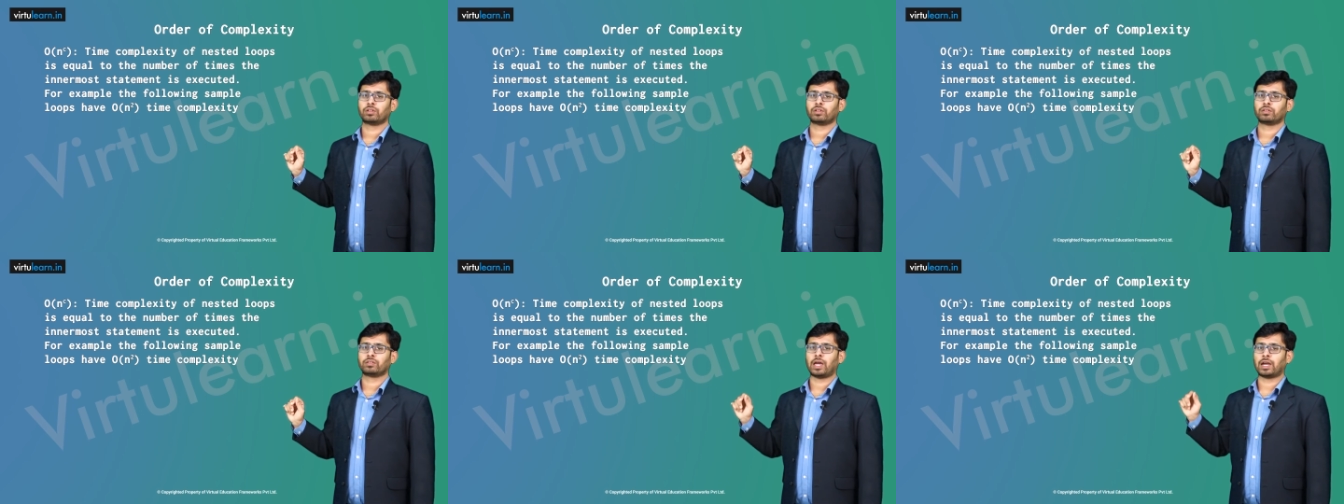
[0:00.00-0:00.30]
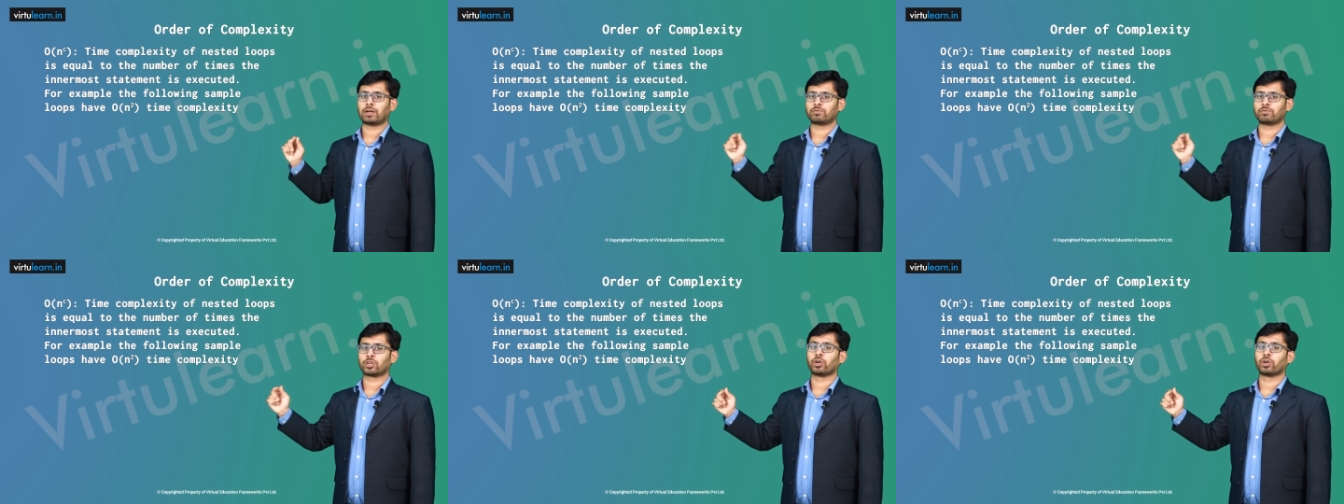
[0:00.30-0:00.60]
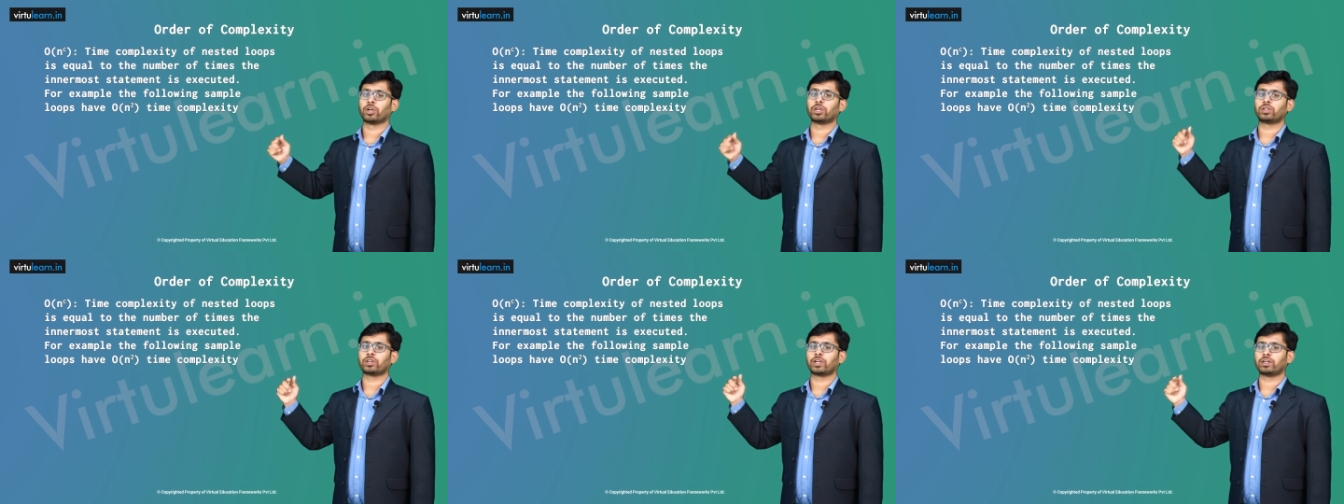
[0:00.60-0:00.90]
that we are
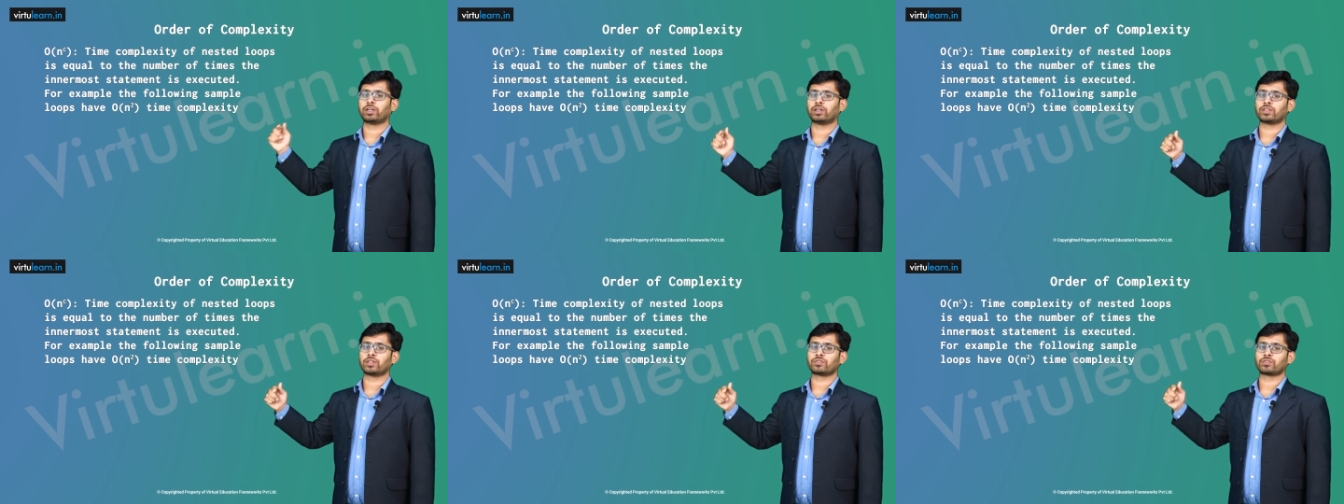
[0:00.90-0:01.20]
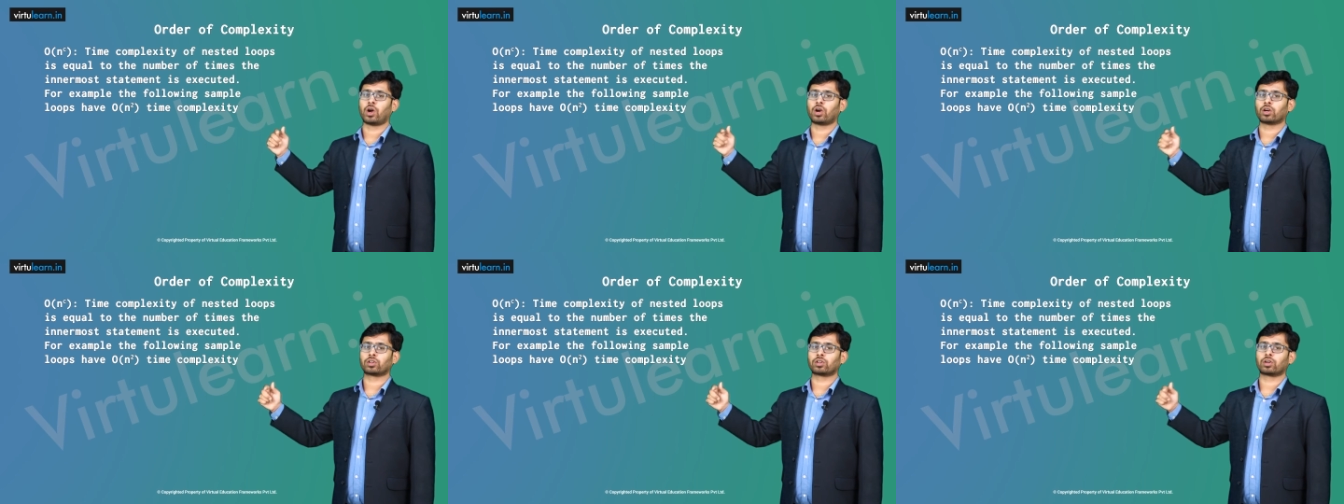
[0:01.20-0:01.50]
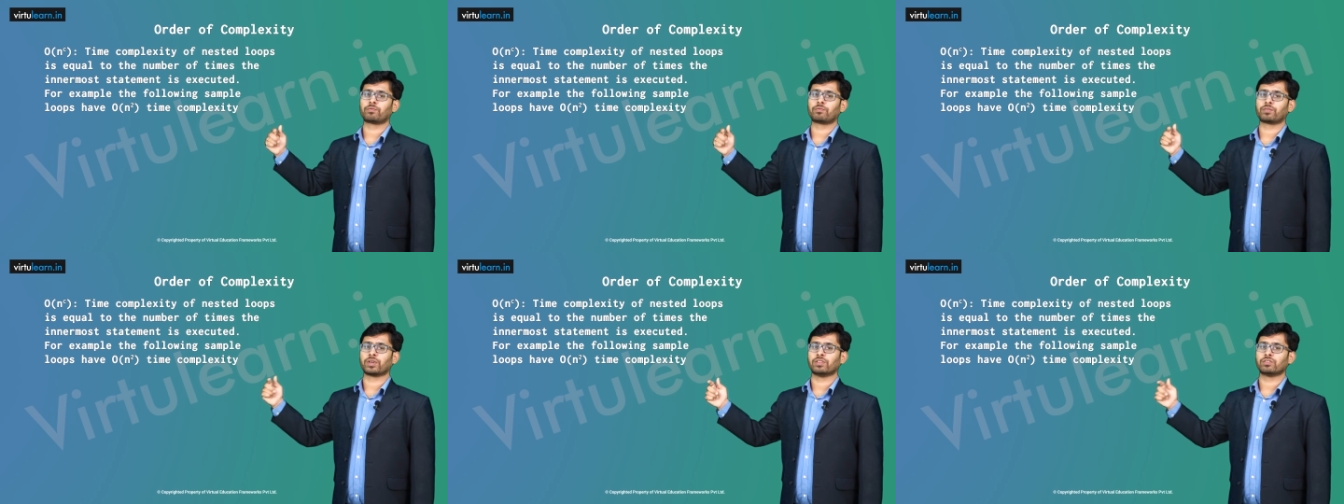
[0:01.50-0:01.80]
going to get it as order
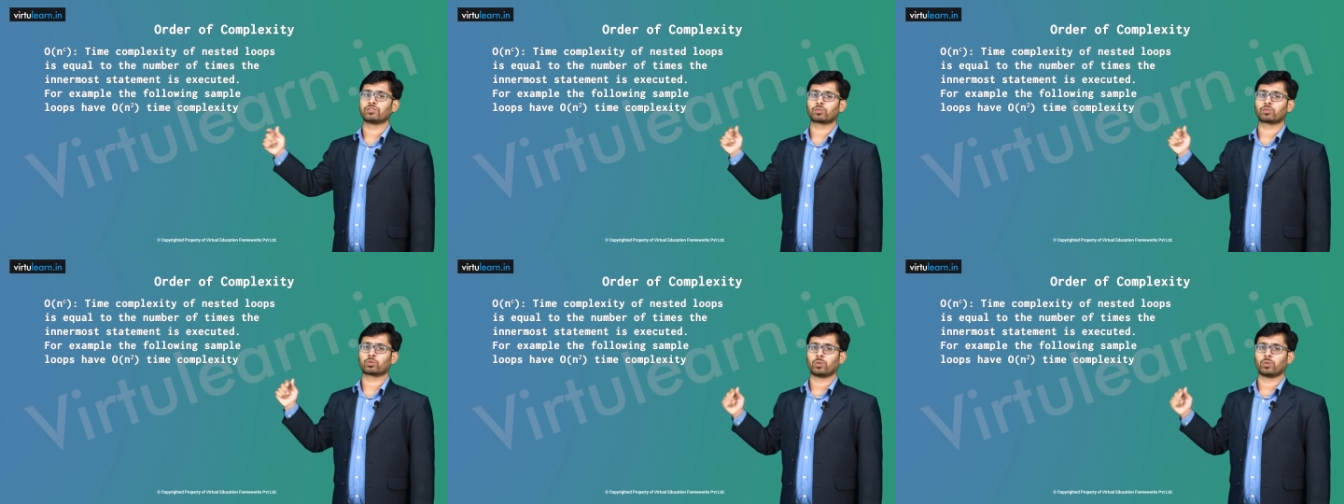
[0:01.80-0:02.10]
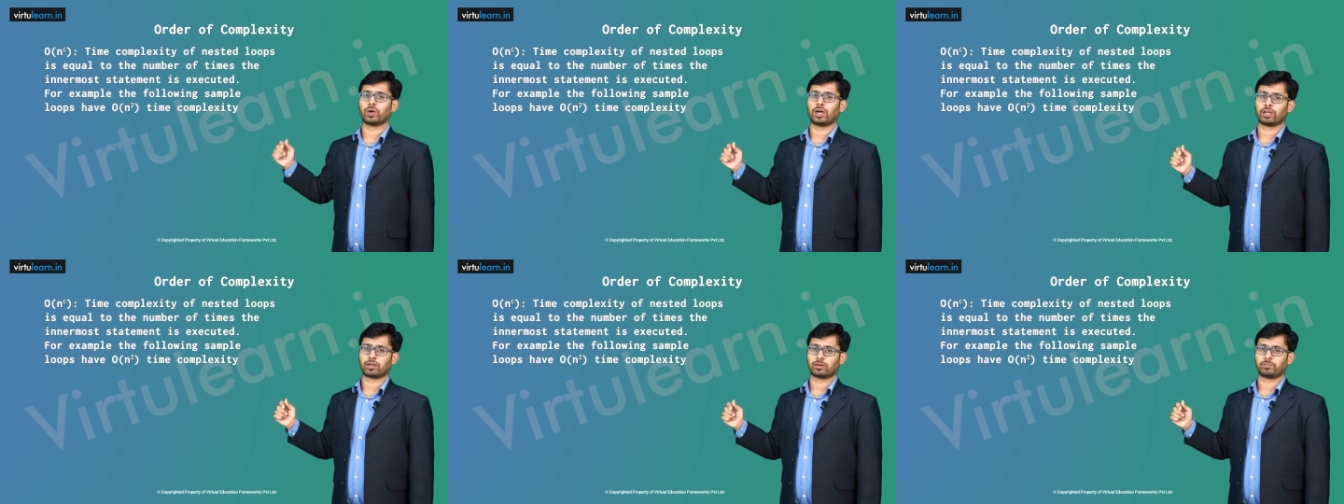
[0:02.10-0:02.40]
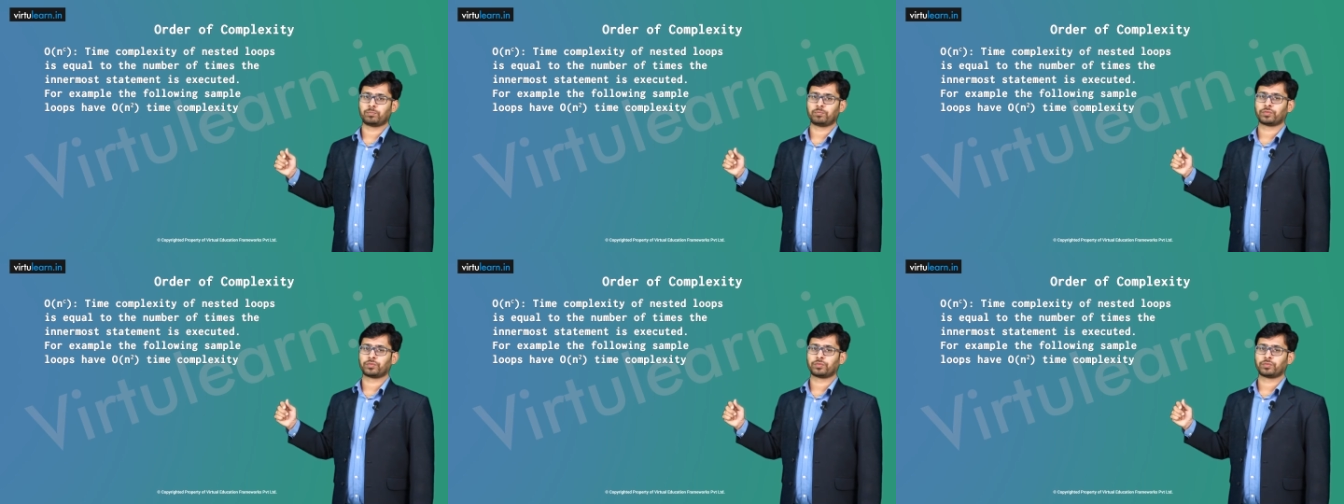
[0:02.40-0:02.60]
of n square.